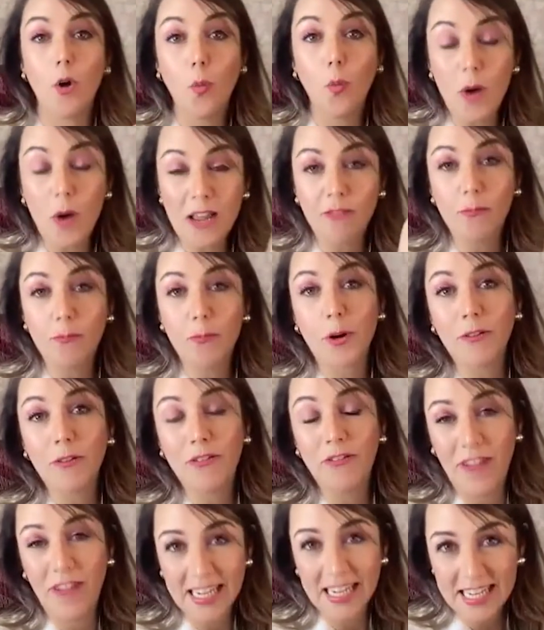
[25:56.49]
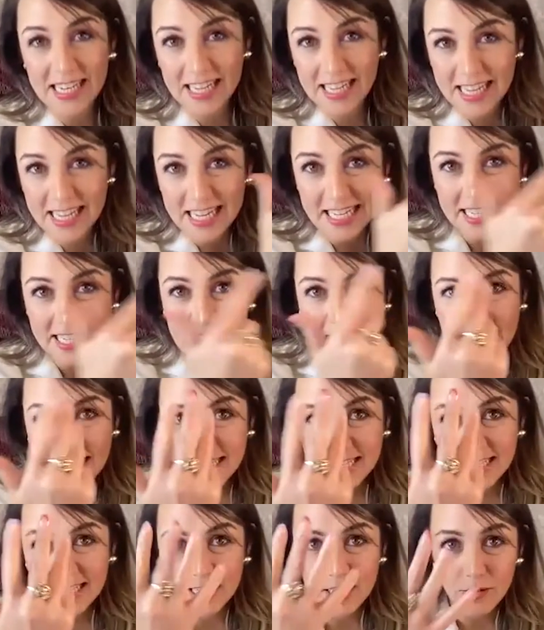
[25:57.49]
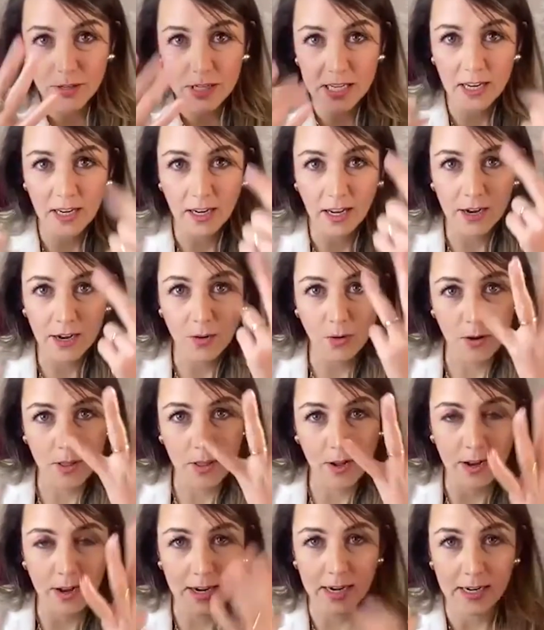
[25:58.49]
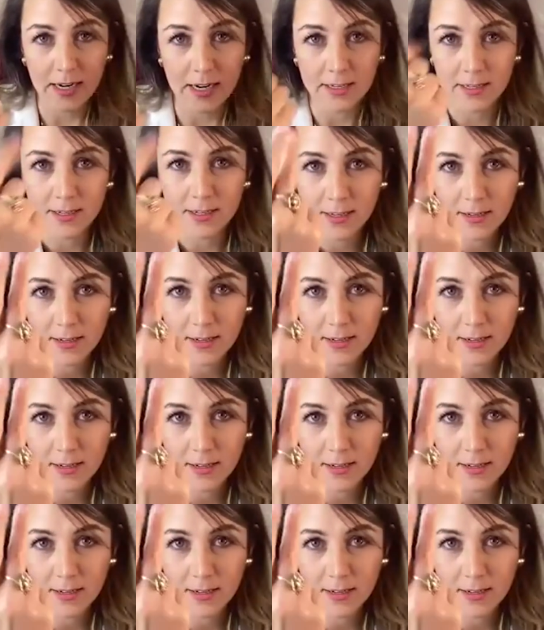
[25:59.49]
we have perfected these cases using Align orthodontics.